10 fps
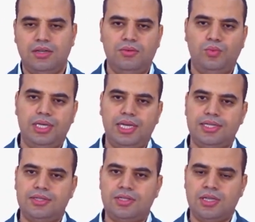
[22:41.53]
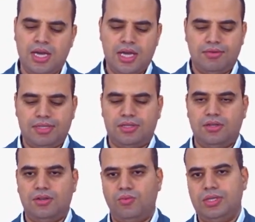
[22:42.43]
wind ends. There is
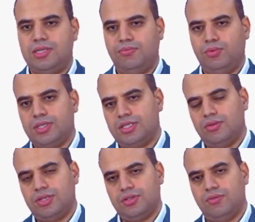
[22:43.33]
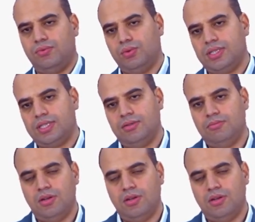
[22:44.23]
a wingtip vortex, so there is a vortex